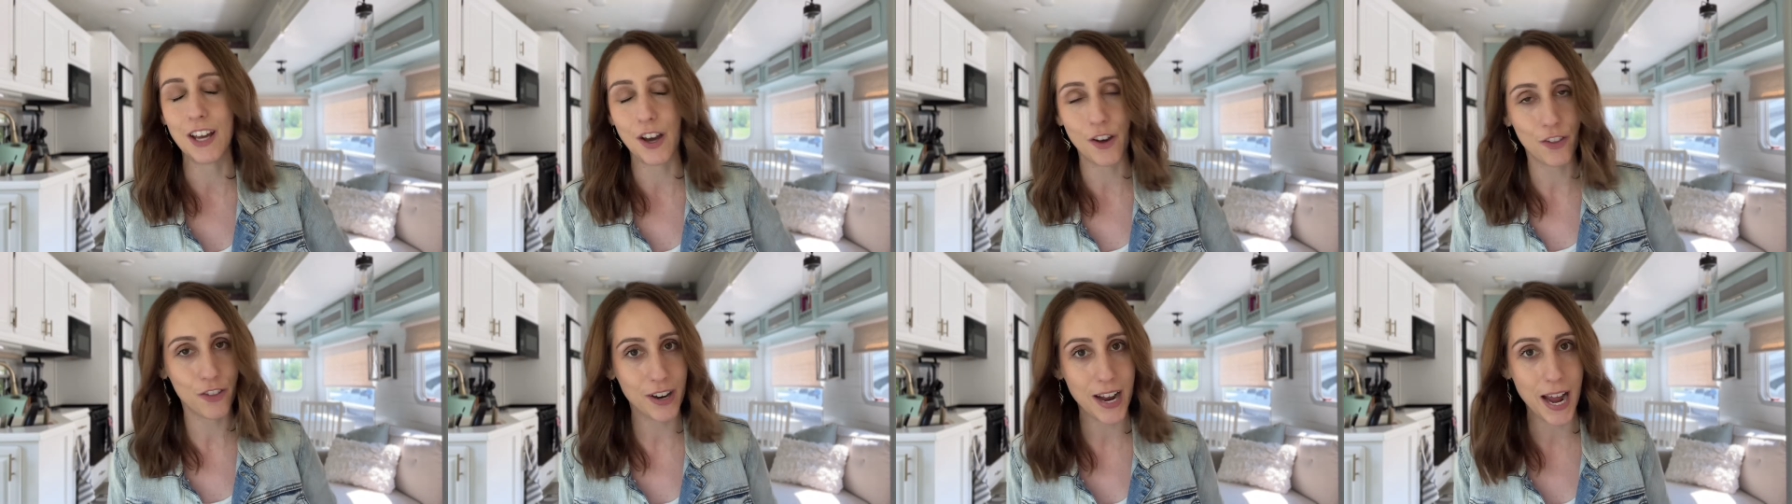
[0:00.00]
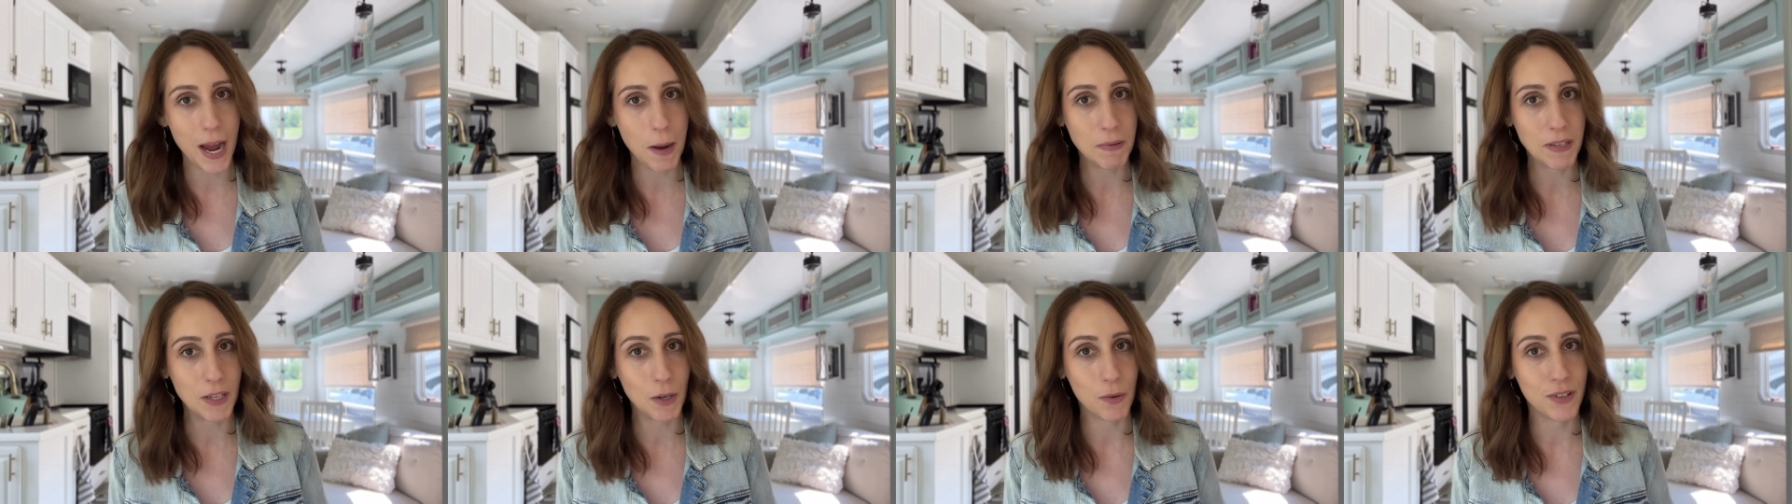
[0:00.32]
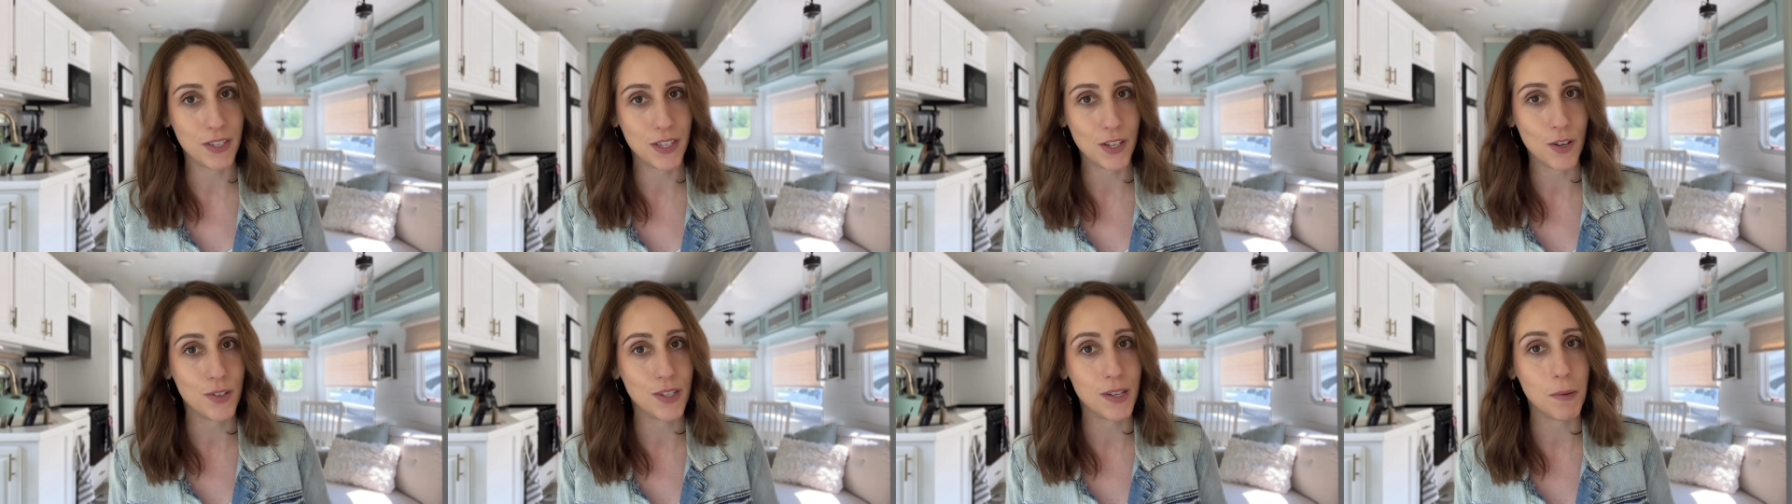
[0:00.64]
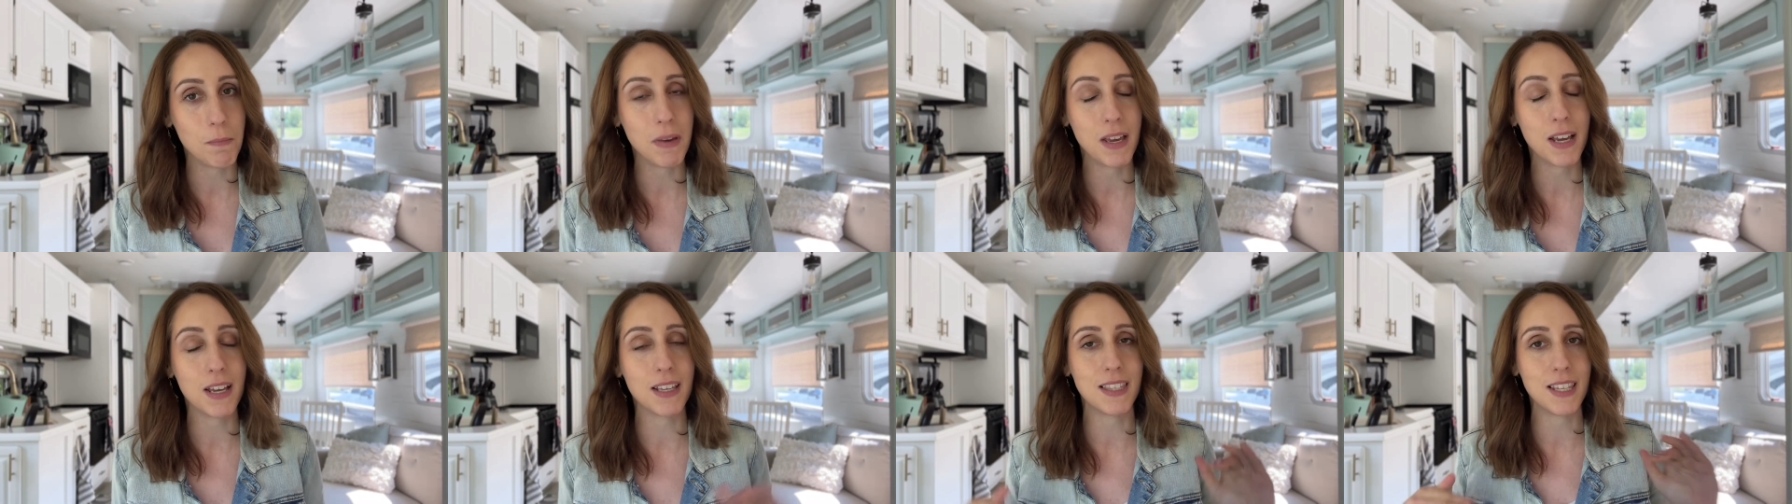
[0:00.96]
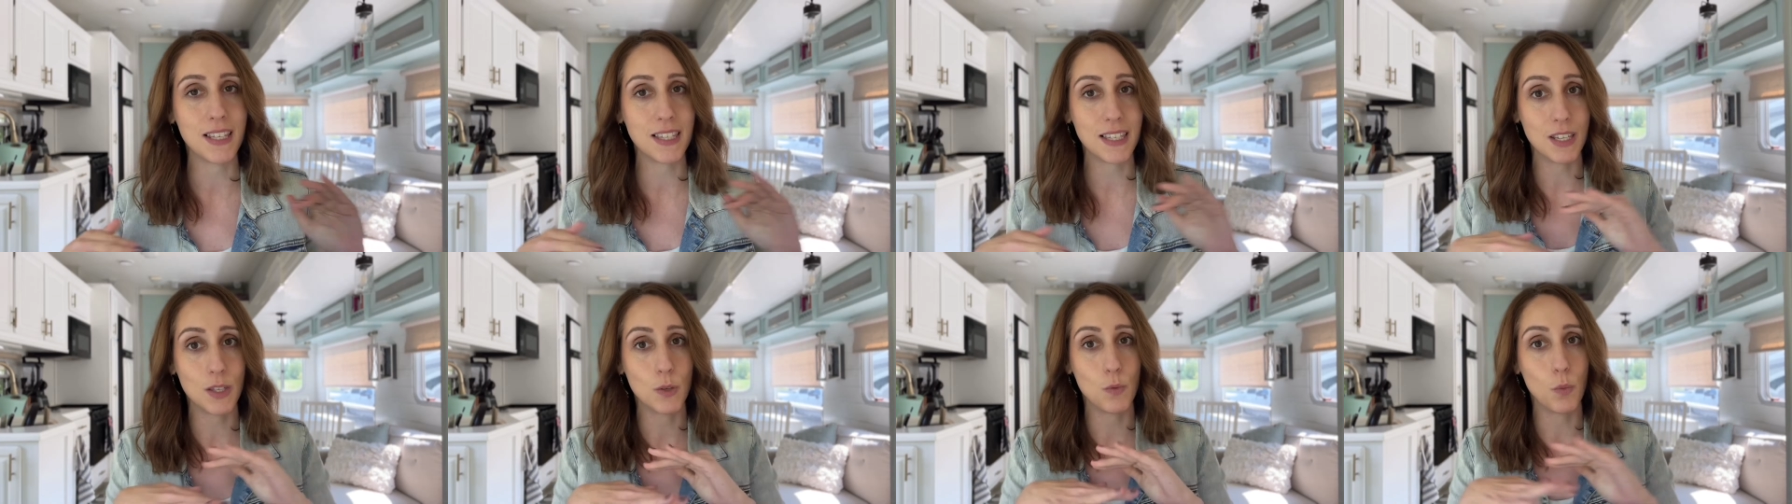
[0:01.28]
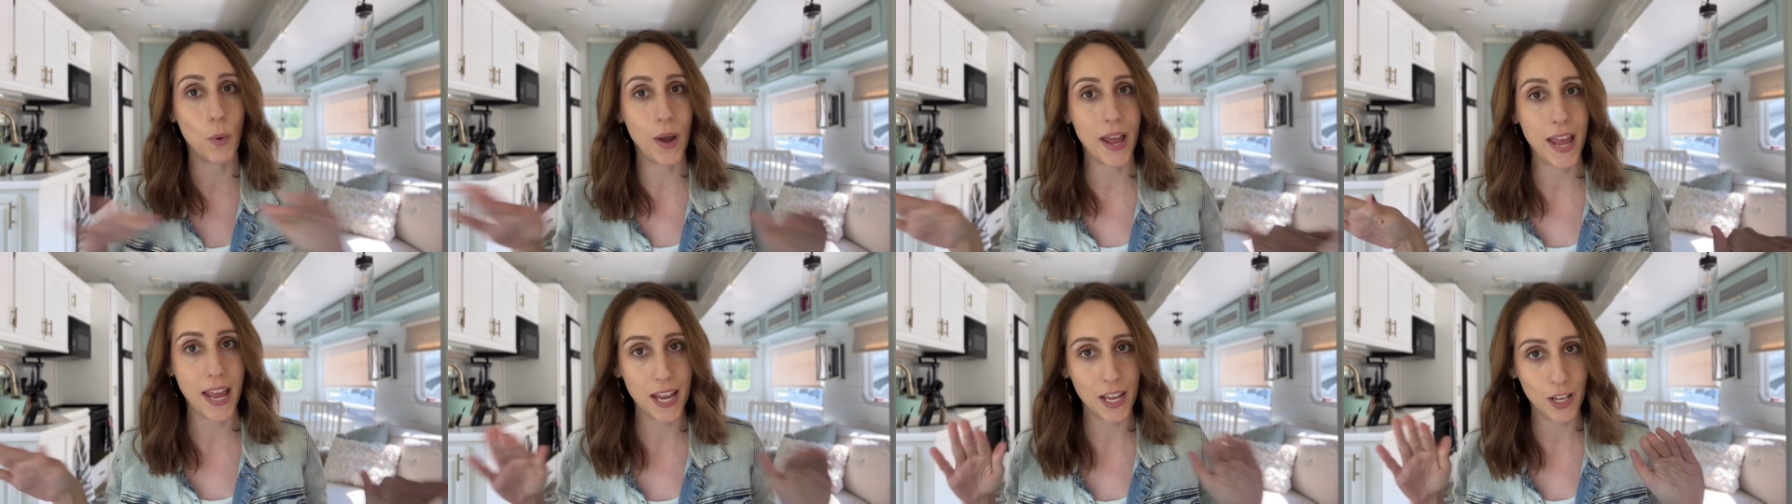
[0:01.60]
other apps I was using because this is
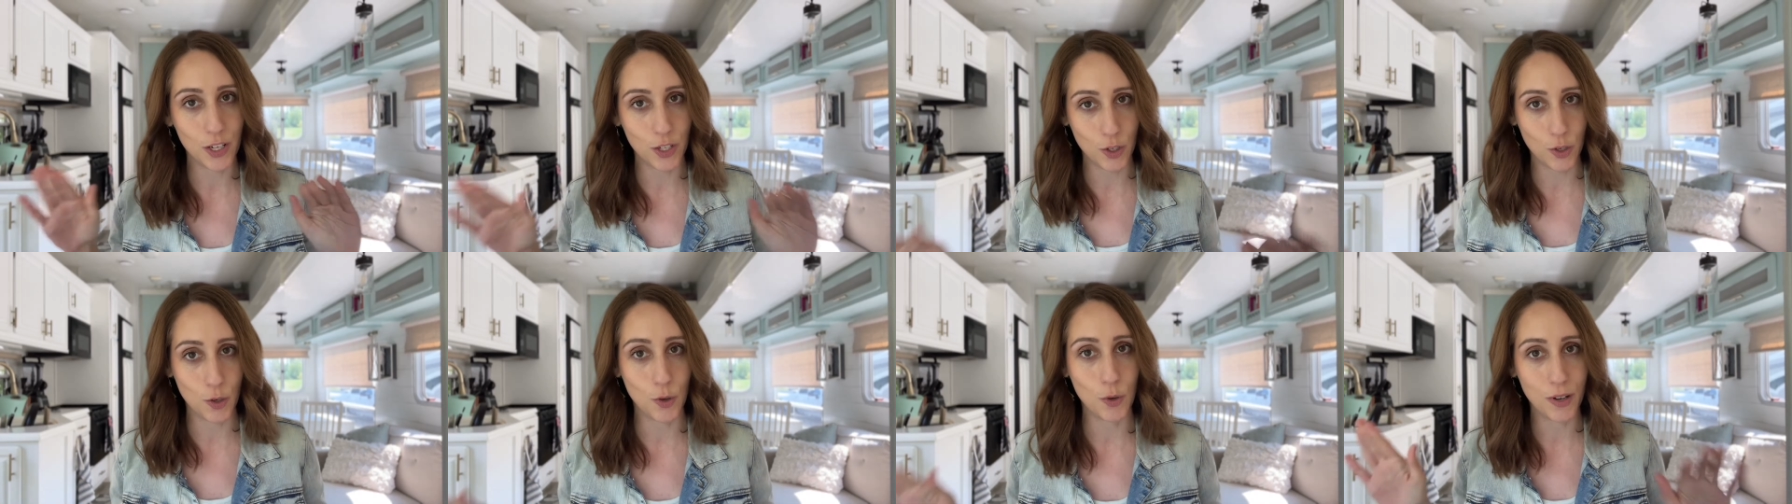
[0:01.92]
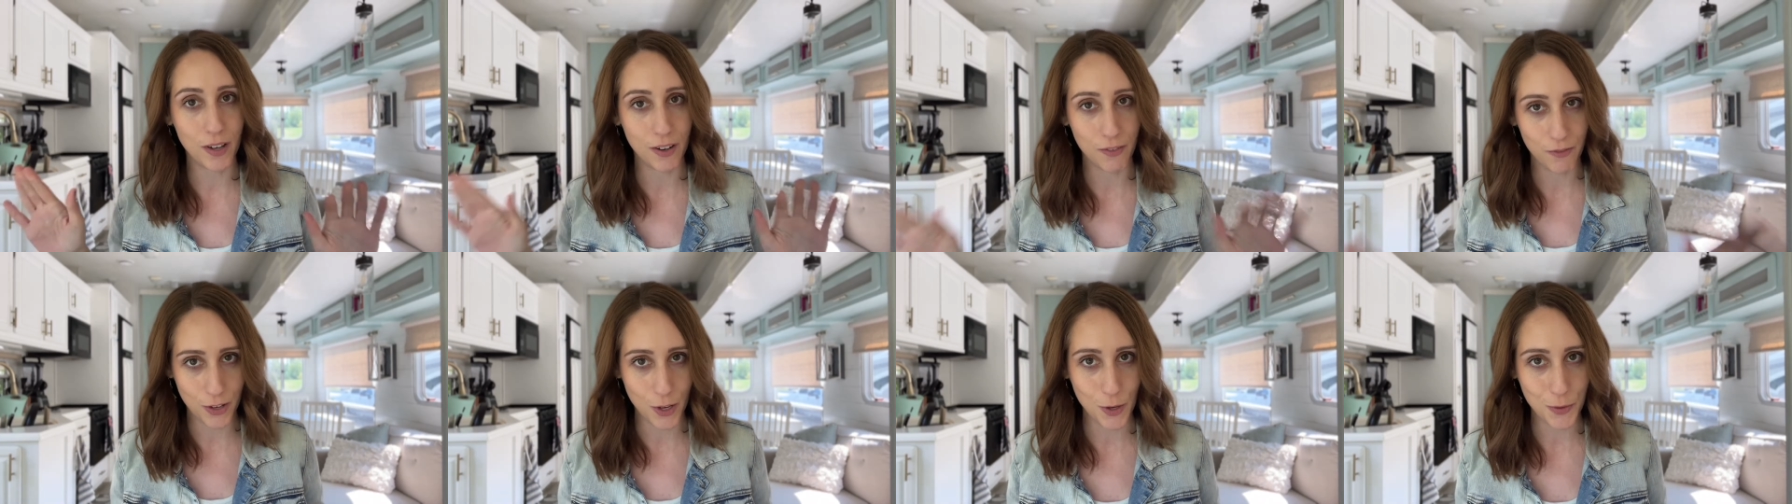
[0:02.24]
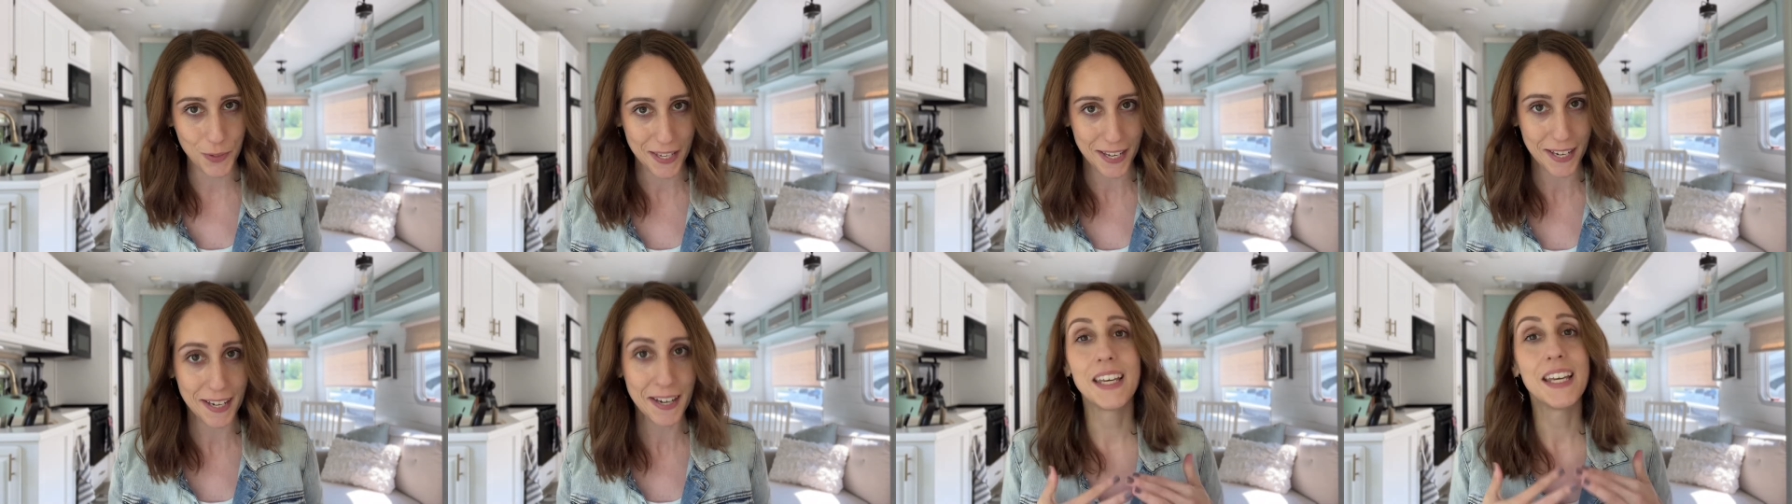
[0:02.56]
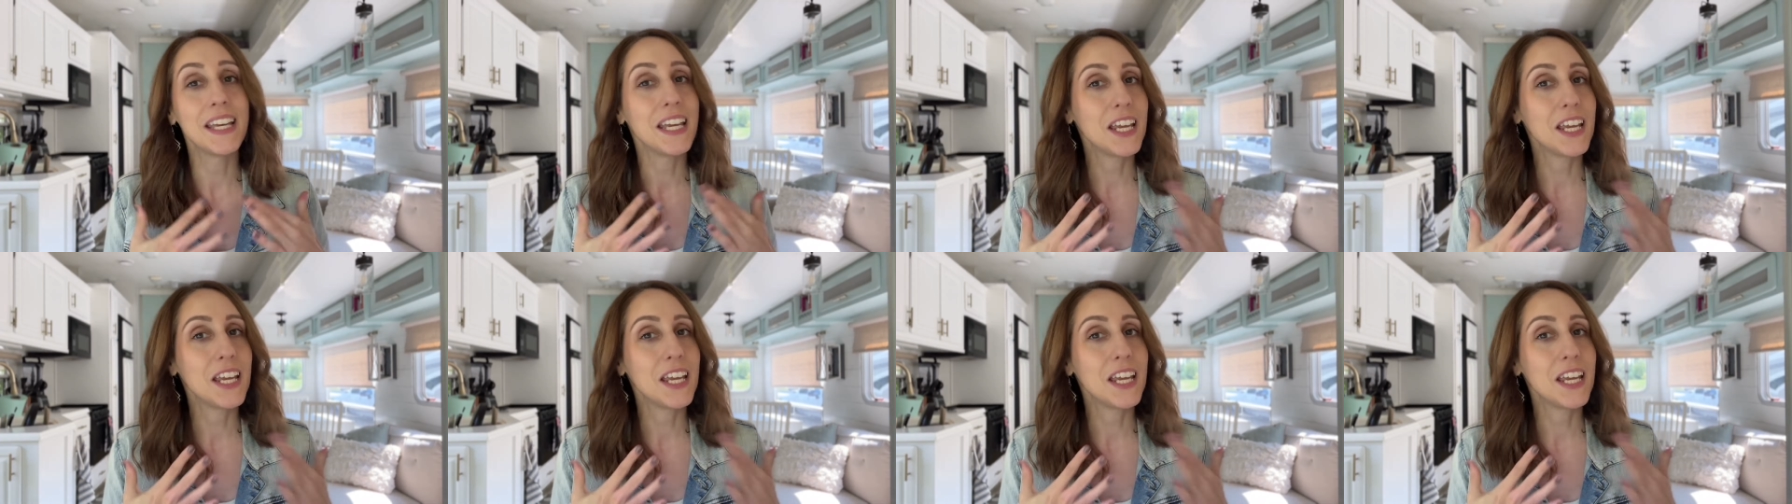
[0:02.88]
way too confusing.